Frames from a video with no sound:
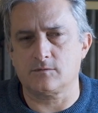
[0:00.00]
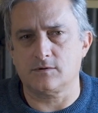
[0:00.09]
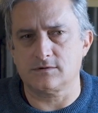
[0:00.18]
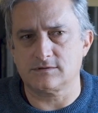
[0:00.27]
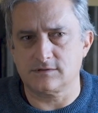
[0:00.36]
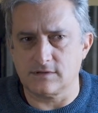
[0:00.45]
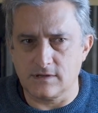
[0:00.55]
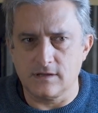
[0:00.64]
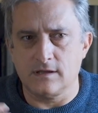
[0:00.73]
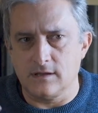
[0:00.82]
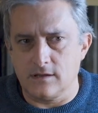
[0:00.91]
was
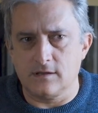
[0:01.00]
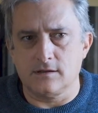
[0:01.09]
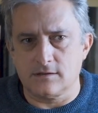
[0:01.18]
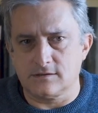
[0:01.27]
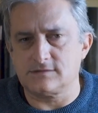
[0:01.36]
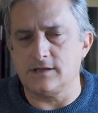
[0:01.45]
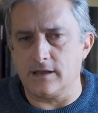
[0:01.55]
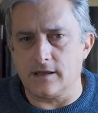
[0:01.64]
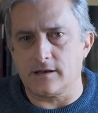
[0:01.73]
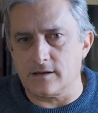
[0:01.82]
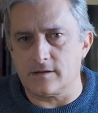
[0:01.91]

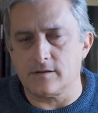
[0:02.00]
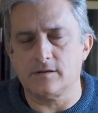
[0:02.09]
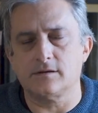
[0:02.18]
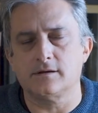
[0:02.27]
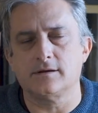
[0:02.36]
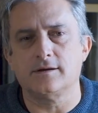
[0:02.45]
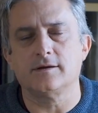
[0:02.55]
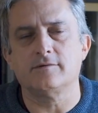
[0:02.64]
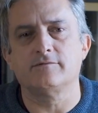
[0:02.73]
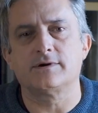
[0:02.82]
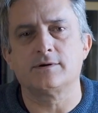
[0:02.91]
seeing
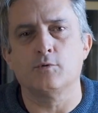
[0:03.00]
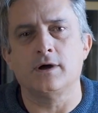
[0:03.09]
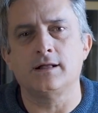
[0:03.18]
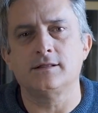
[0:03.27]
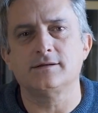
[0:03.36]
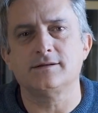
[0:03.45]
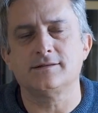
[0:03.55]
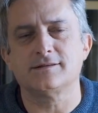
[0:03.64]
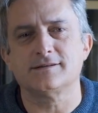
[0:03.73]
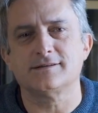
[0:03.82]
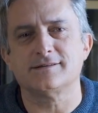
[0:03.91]
very well
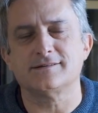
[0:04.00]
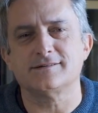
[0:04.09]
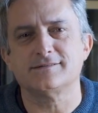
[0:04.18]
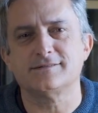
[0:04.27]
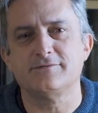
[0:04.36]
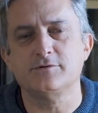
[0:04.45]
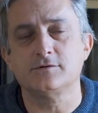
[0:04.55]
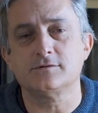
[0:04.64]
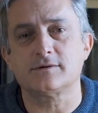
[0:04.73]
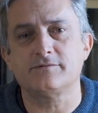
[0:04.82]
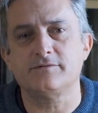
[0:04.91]
in the
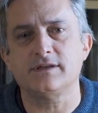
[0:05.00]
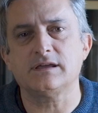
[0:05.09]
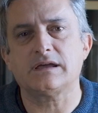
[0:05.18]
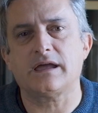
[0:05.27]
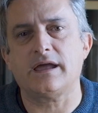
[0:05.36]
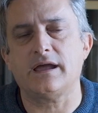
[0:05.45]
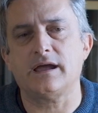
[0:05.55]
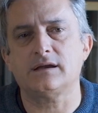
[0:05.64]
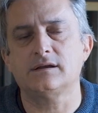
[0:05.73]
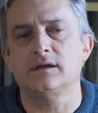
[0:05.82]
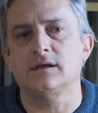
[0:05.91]
future, I think,
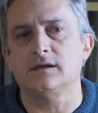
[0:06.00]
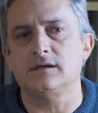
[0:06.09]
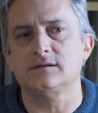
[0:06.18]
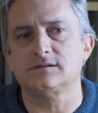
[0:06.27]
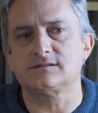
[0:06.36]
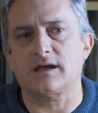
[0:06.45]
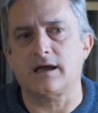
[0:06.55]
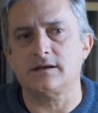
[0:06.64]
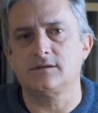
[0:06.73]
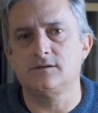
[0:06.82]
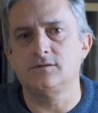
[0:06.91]
and he
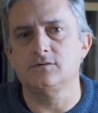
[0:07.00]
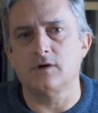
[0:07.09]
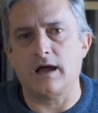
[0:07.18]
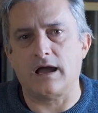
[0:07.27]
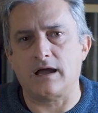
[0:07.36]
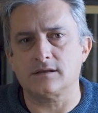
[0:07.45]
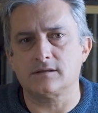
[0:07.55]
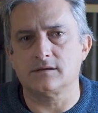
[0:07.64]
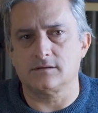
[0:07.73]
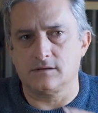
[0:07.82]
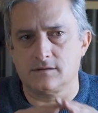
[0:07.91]
decided to add
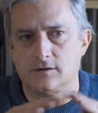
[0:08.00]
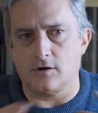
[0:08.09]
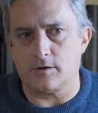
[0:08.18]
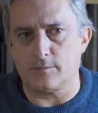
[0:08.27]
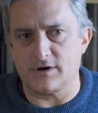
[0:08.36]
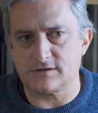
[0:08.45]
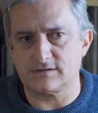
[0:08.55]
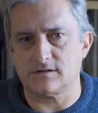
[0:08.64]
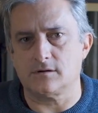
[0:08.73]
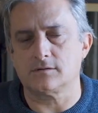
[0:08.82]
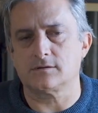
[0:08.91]
the
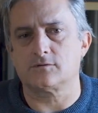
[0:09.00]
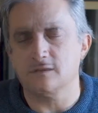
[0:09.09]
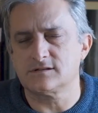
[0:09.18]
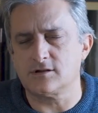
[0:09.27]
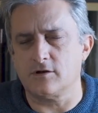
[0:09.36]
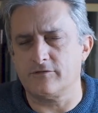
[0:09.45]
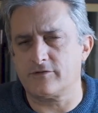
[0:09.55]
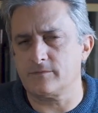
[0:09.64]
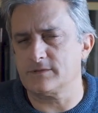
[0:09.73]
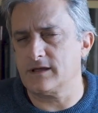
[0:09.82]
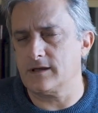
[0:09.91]
dormers on the roof. So
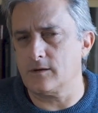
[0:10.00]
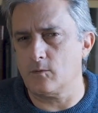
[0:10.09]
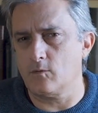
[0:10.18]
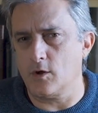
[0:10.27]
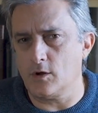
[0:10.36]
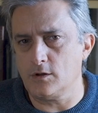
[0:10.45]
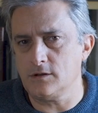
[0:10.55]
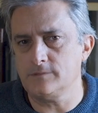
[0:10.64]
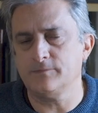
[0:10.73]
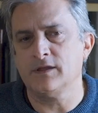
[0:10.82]
from the wall